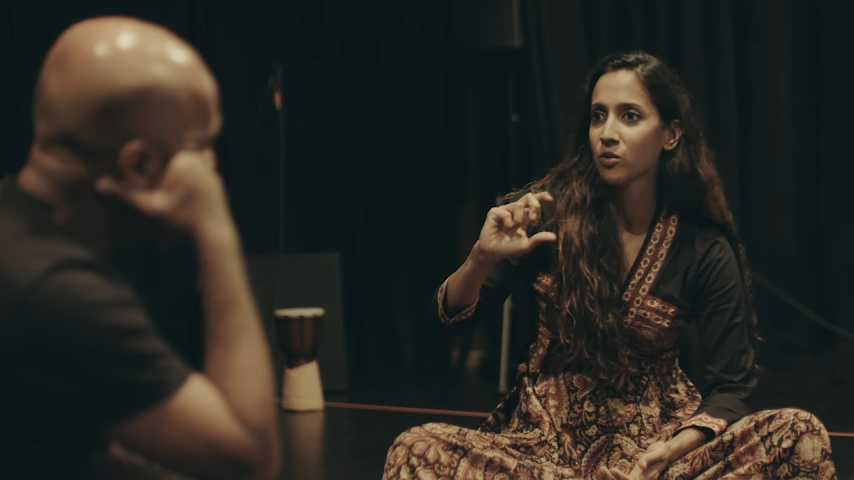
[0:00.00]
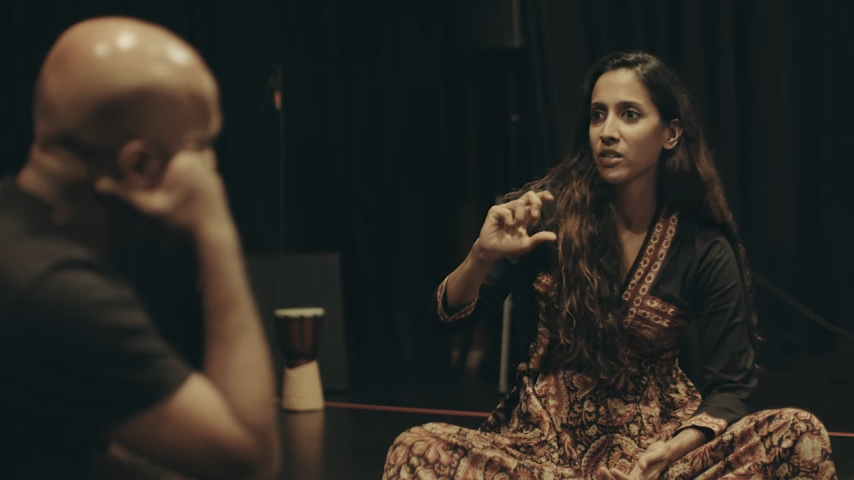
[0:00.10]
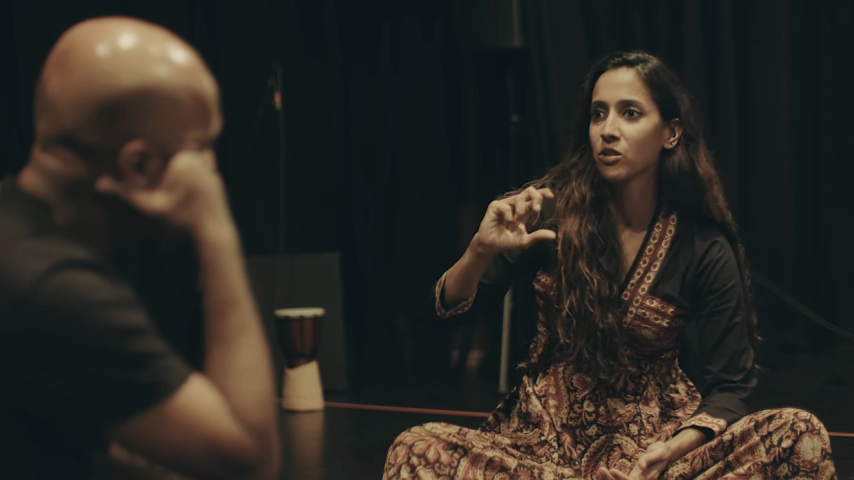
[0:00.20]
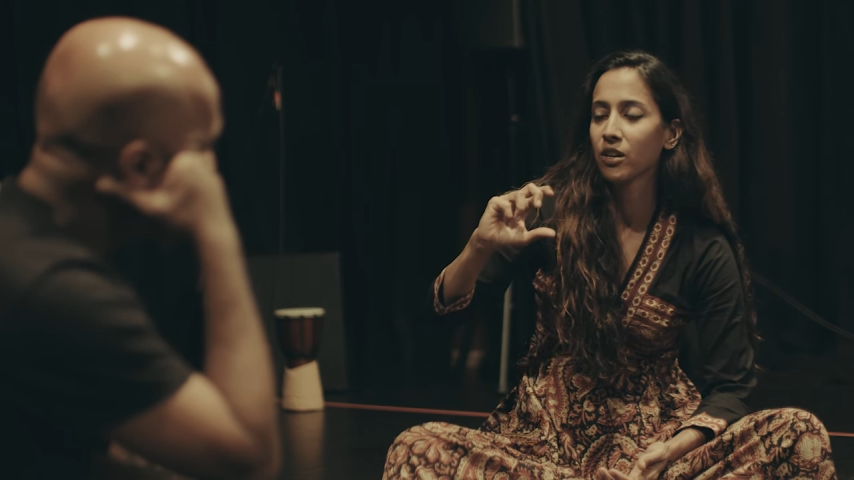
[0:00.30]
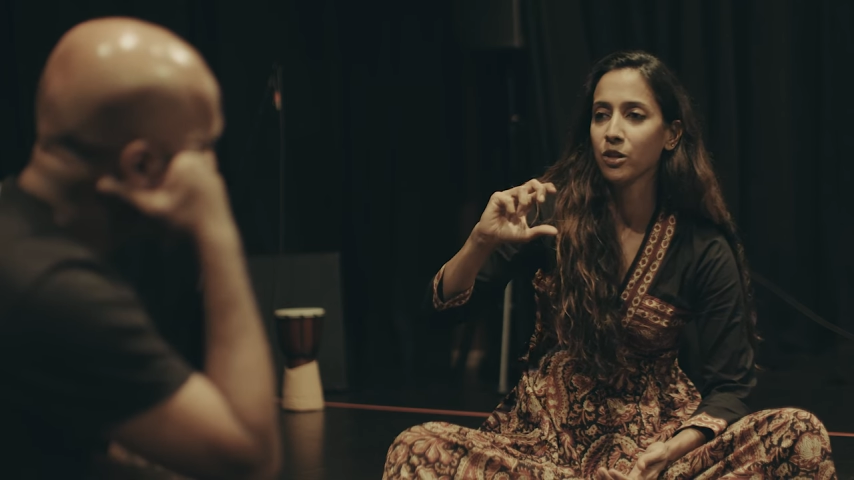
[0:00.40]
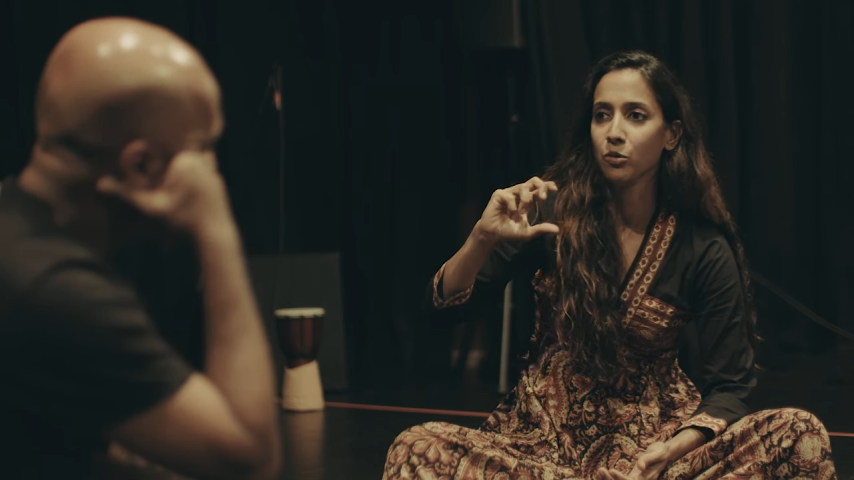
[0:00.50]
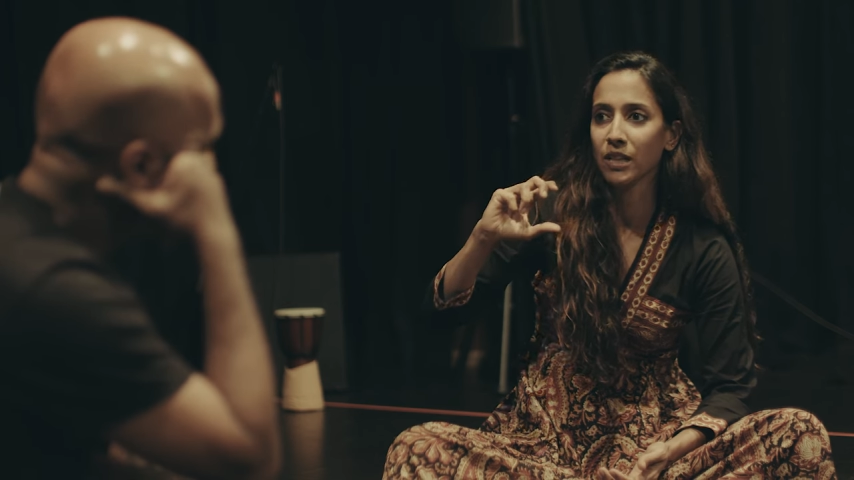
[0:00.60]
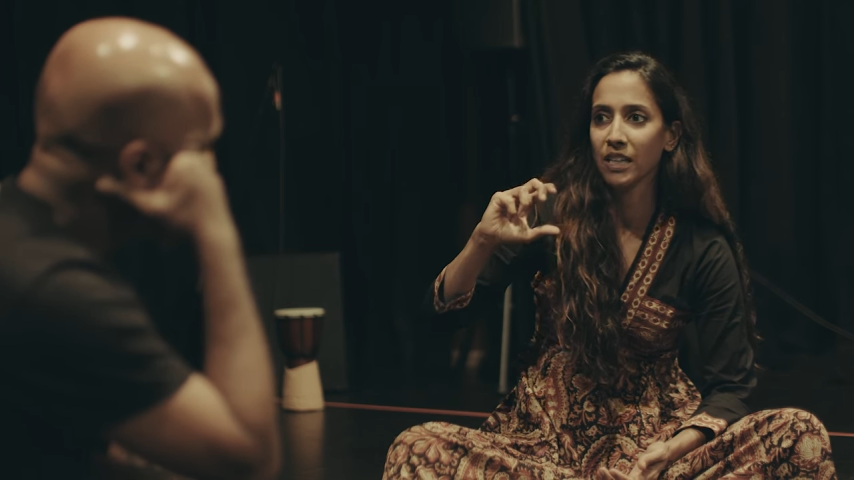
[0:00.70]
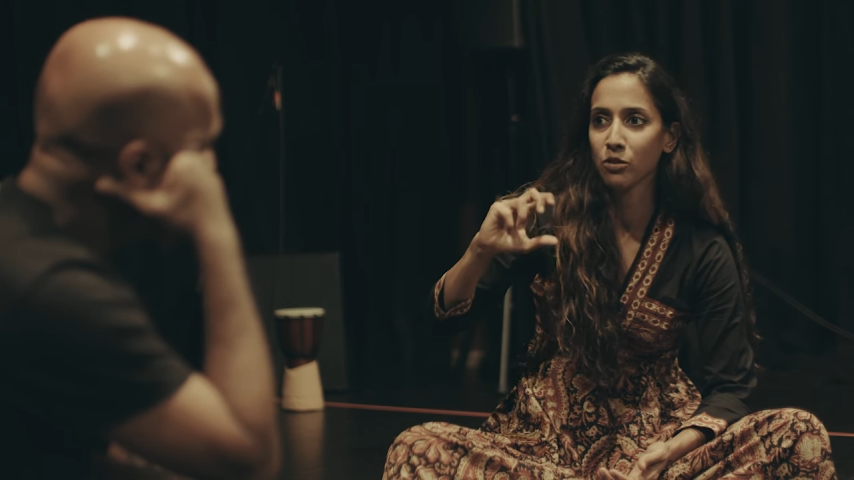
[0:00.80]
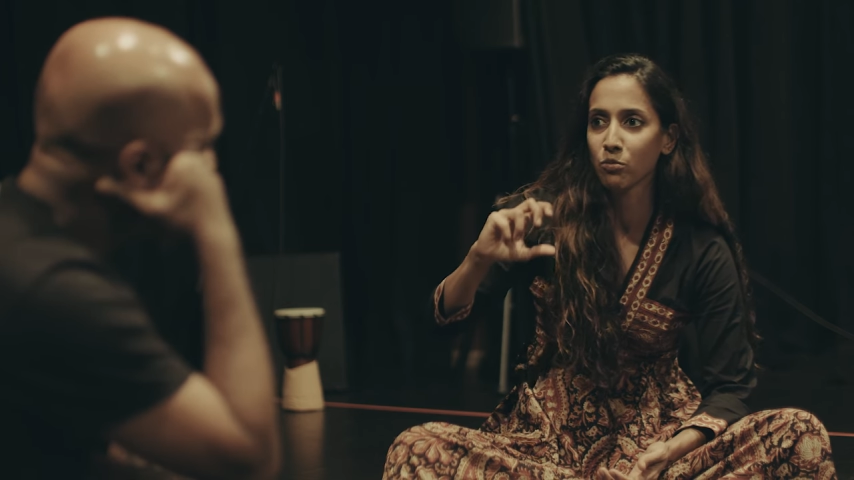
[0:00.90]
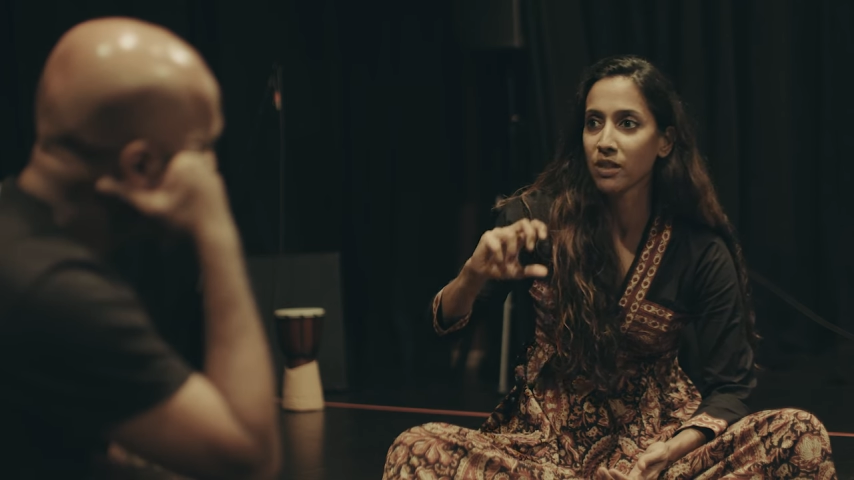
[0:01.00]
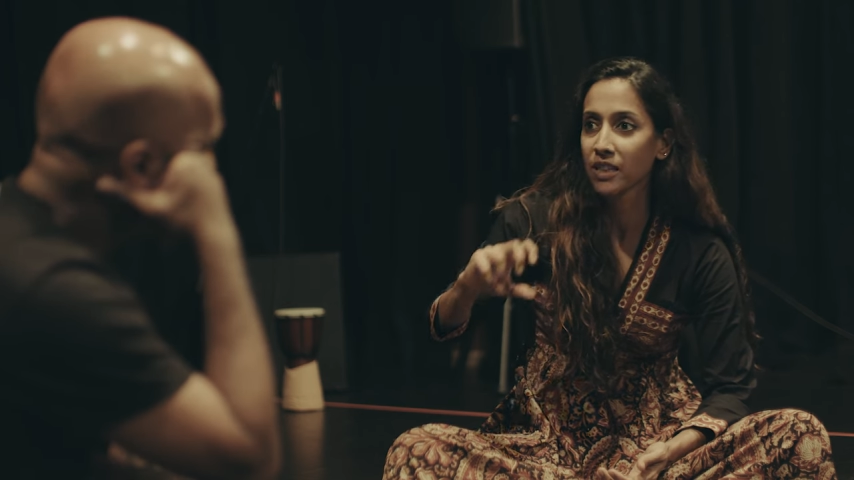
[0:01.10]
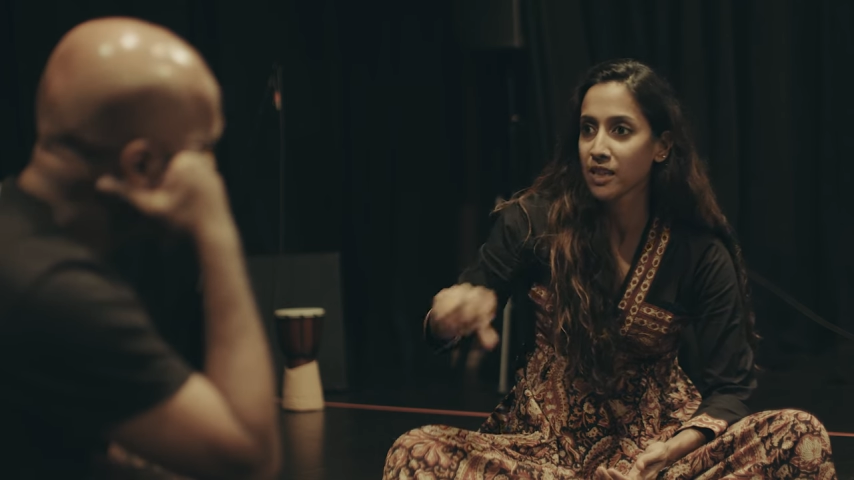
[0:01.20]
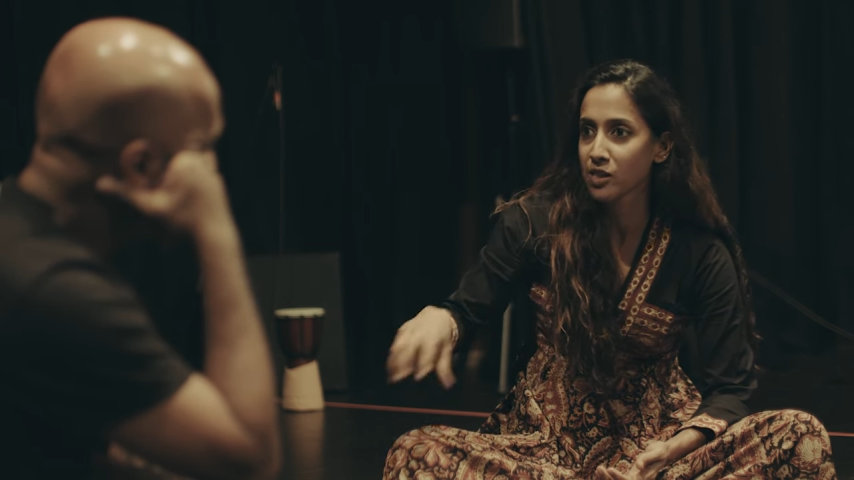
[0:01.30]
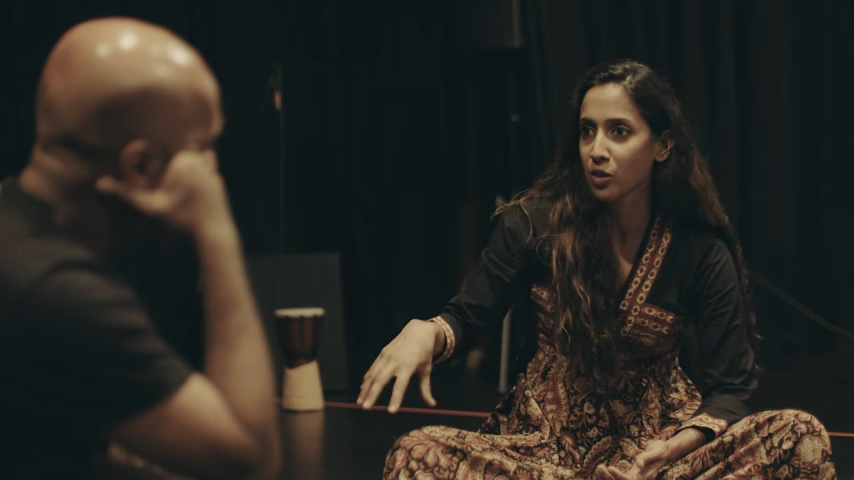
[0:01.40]
So I started doing things
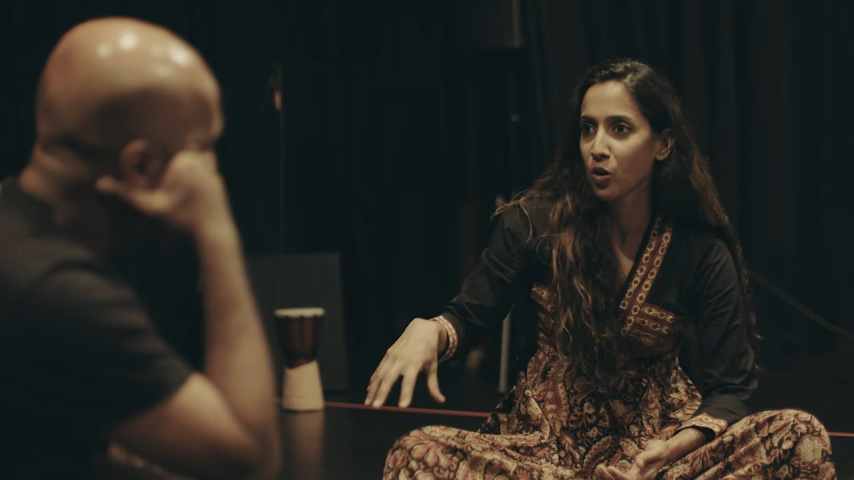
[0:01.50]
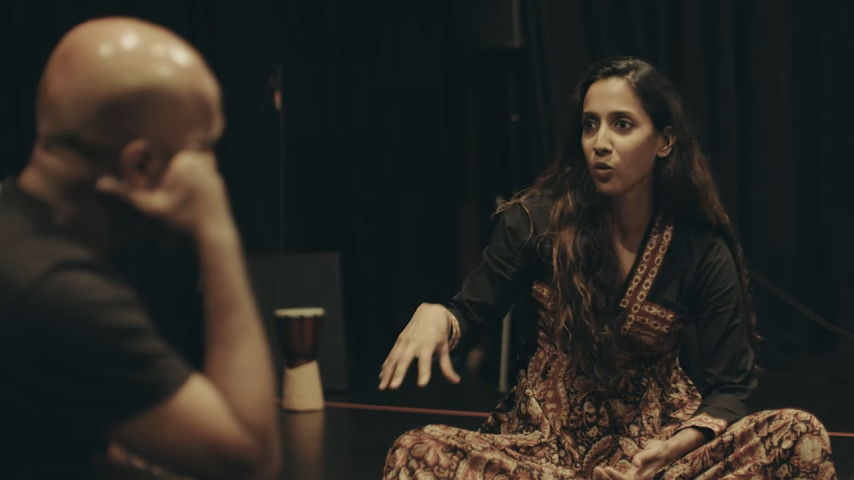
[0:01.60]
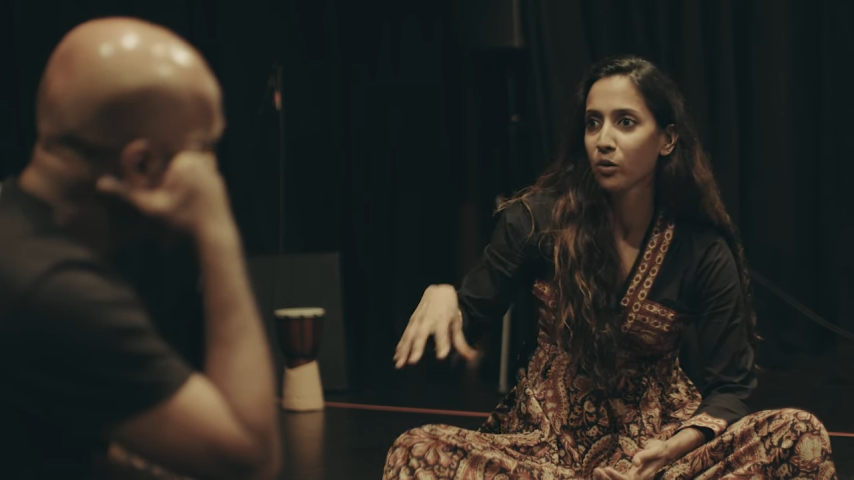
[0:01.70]
really slow